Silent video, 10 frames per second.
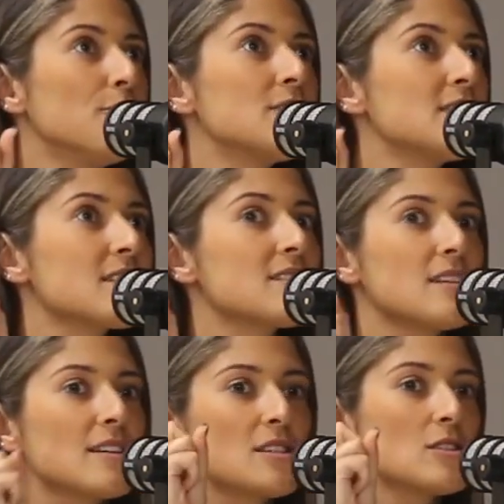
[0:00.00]

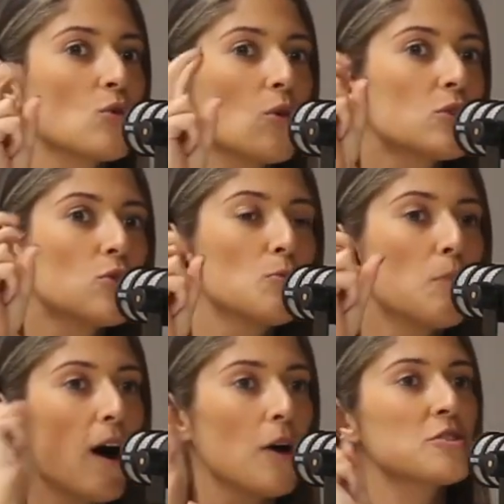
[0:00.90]
successes or little
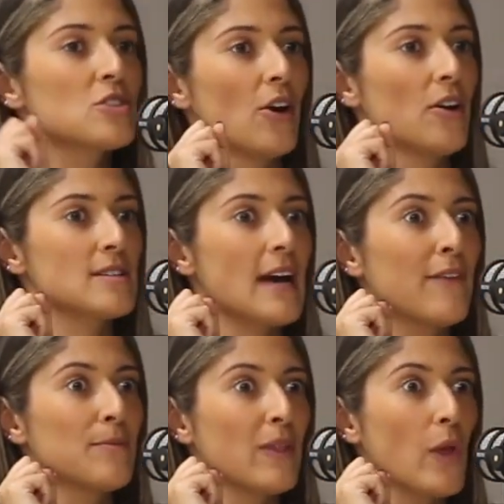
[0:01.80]
milestones, I
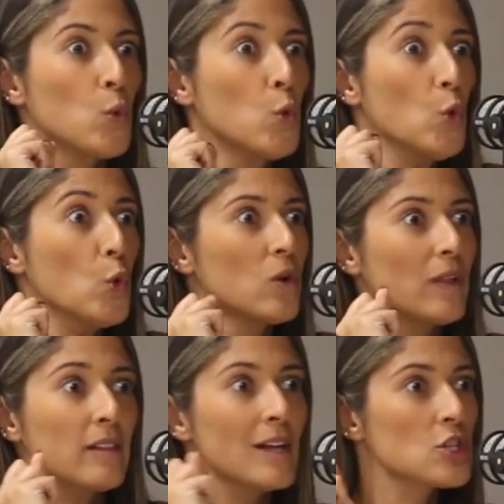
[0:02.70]
haven't been like, woo,
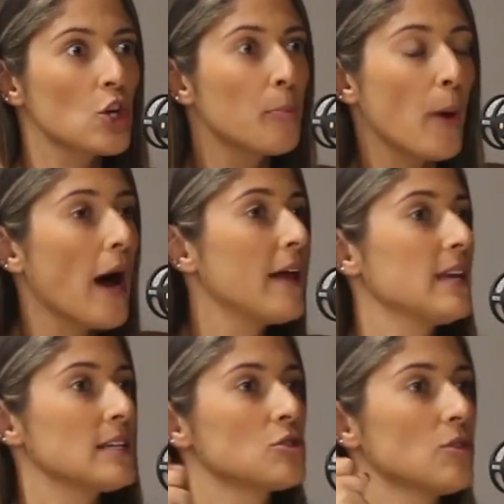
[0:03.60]
like let's go buy
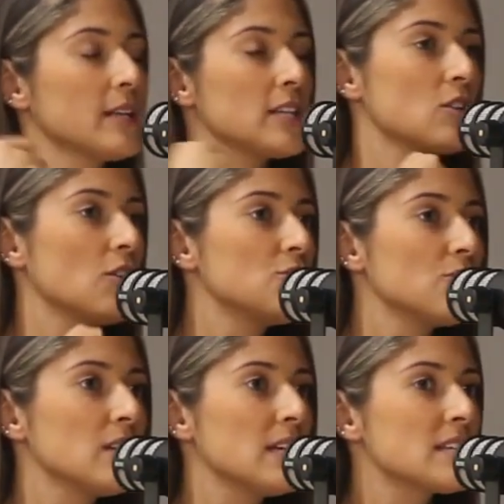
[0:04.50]
this or let's go
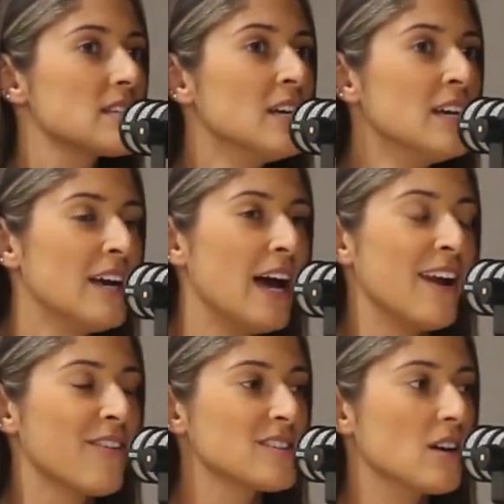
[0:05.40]
do this. And
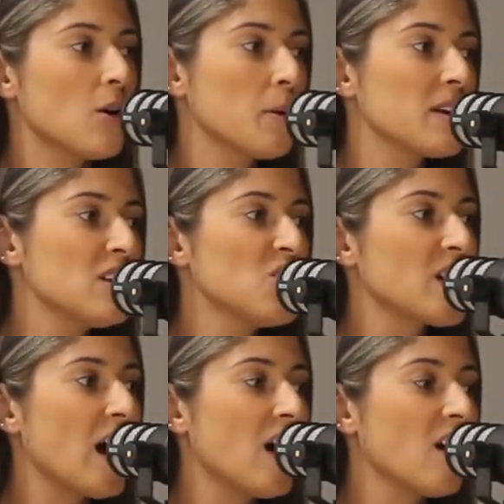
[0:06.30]
everyone's like, oh, we get a new
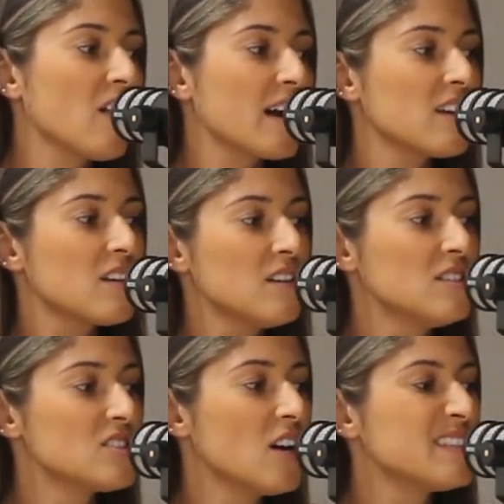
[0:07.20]
car, like you
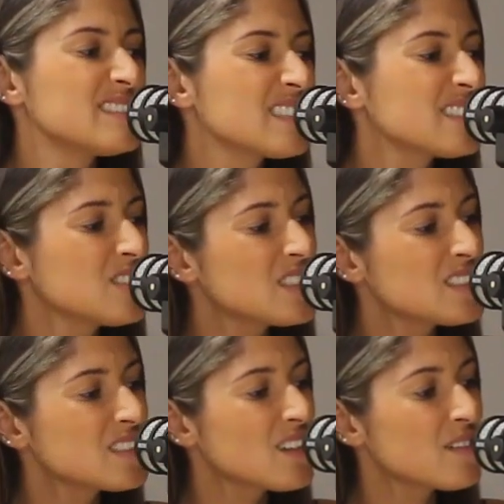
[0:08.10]
deserve it. I'm like, do I
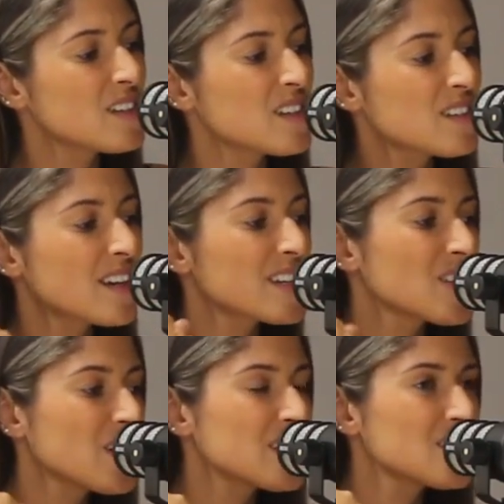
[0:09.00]
deserve it? Like,
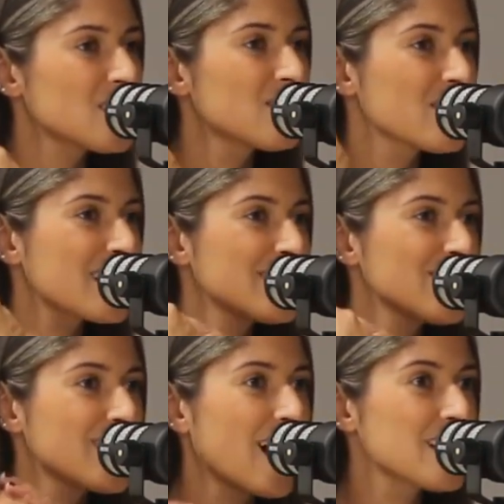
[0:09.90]
do I deserve like a
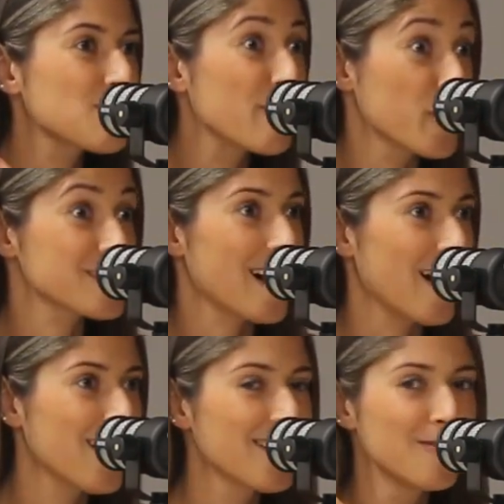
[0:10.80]
new car? It's my first car